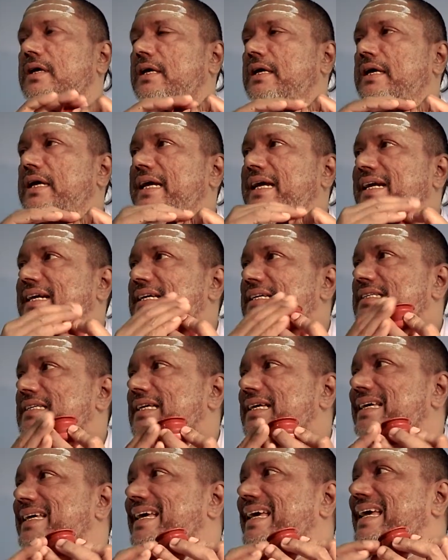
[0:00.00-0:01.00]
It is
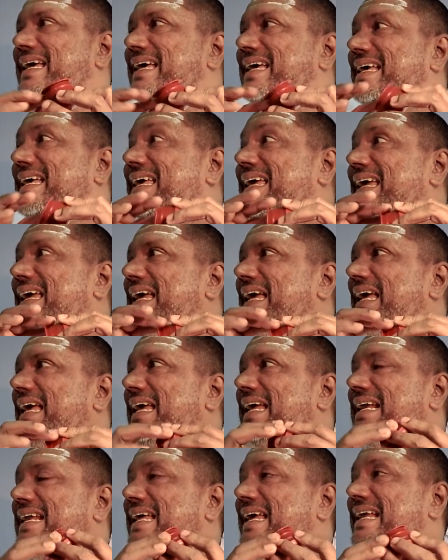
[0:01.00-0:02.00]

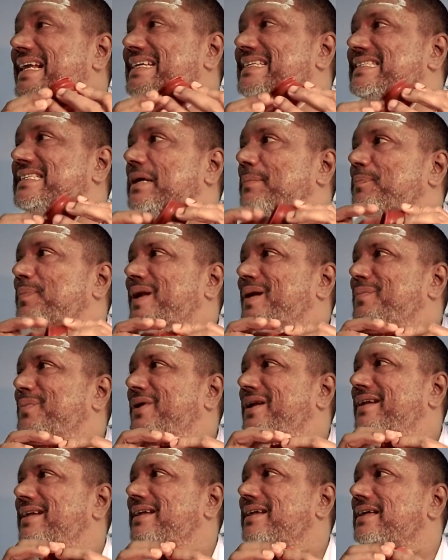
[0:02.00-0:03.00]
in
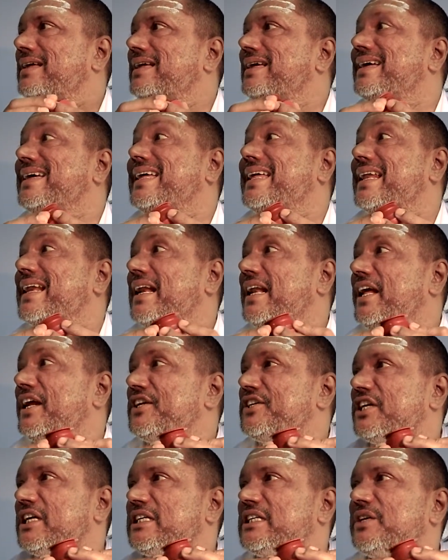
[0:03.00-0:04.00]
inseparable
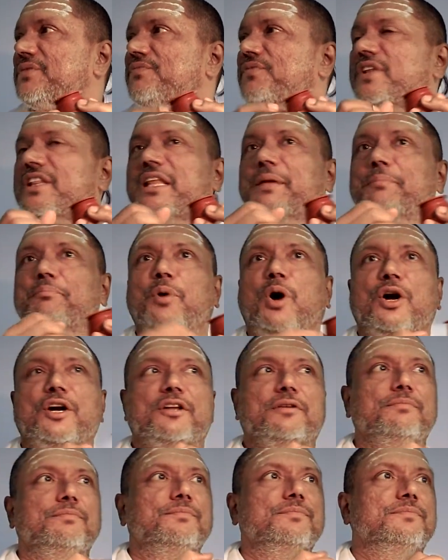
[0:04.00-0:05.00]
relationship with the
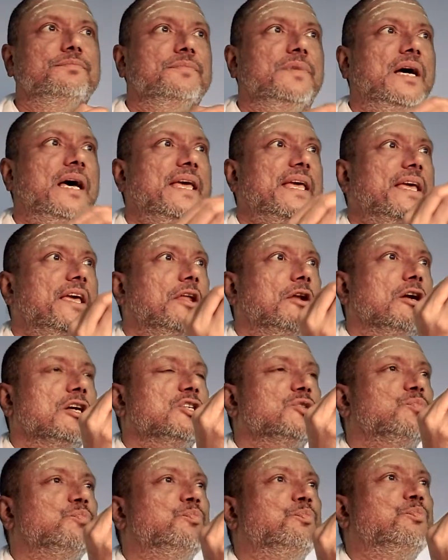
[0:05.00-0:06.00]
pot. I cannot
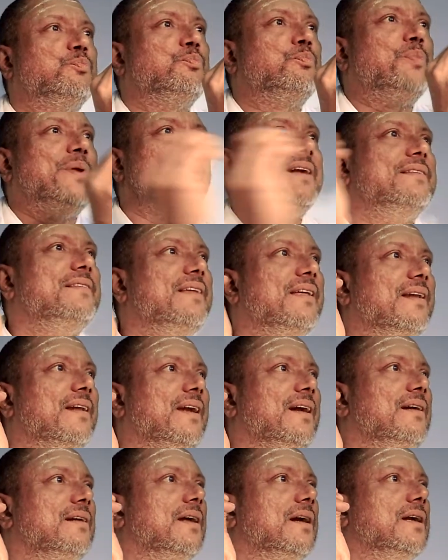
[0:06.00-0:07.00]
split the
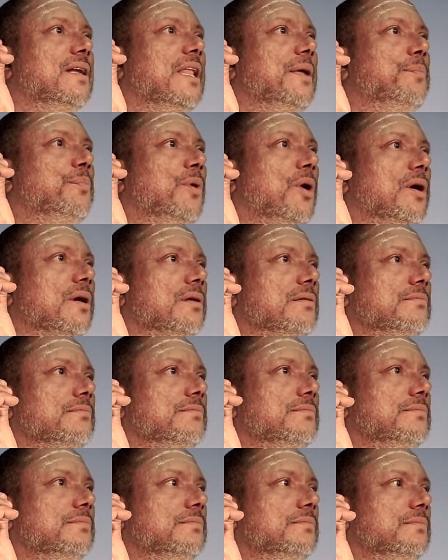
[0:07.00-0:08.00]
red and the pot.
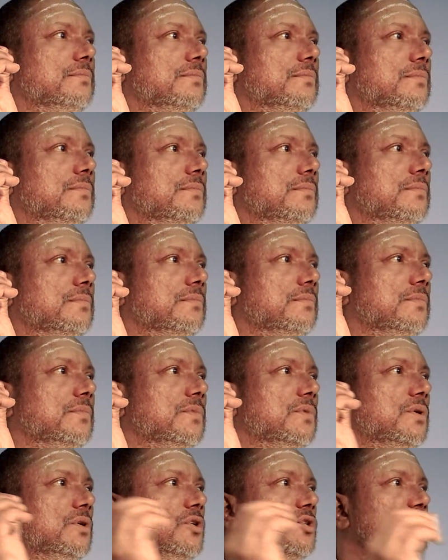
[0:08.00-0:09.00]

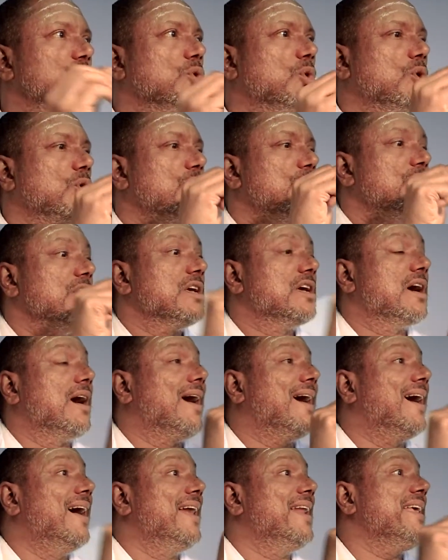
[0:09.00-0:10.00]
So,
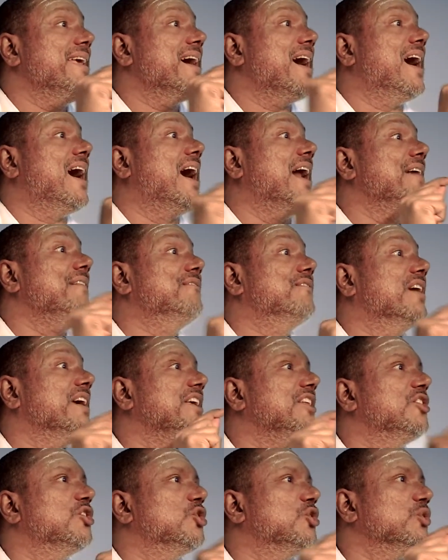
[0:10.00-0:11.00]
karya
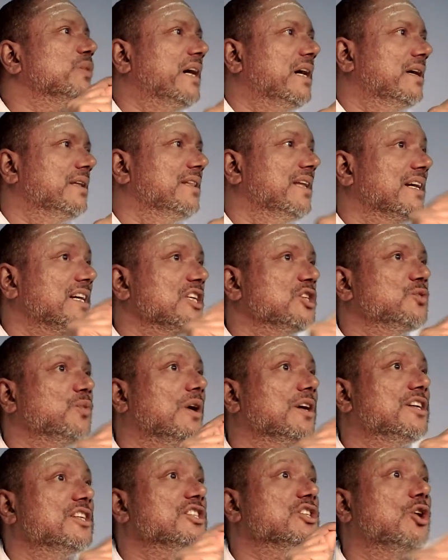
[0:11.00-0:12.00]
anvayitva, that is
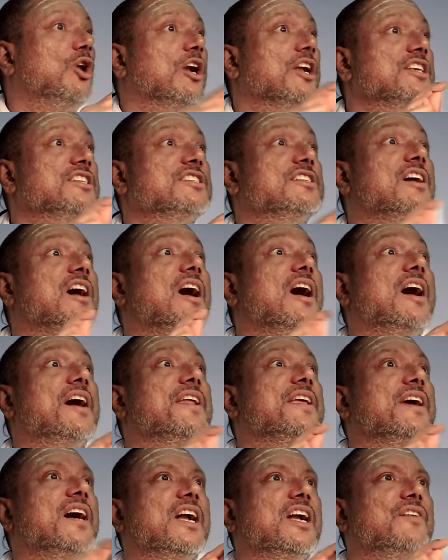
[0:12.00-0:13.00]
what is called as
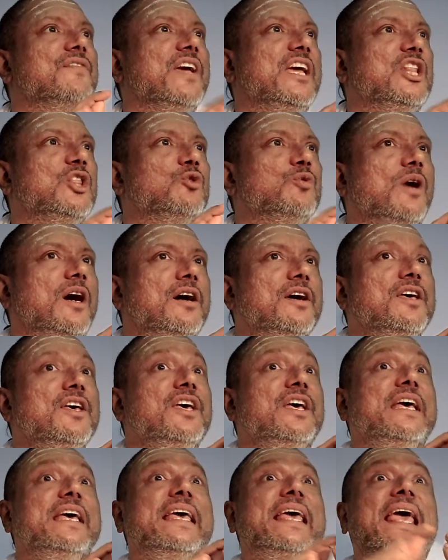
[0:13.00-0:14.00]
karya anvayitva,
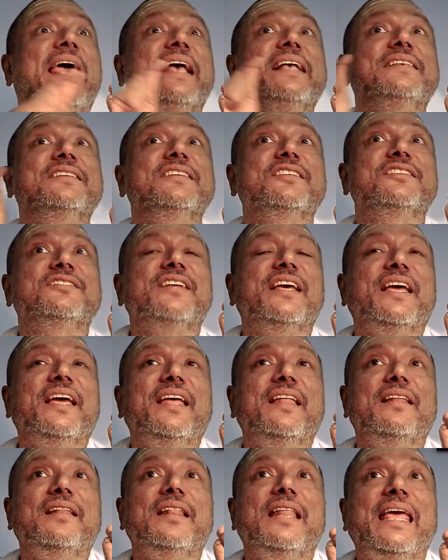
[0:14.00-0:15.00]
existing
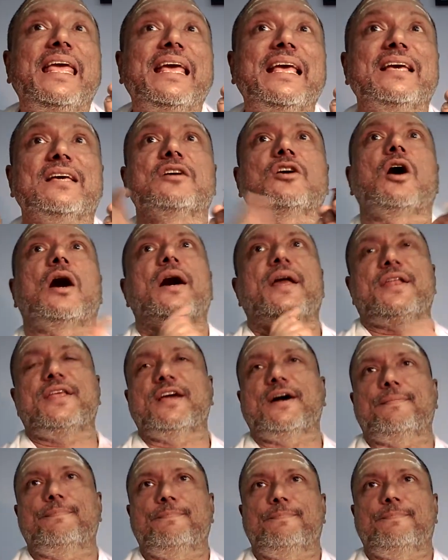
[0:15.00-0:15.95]
in the karya,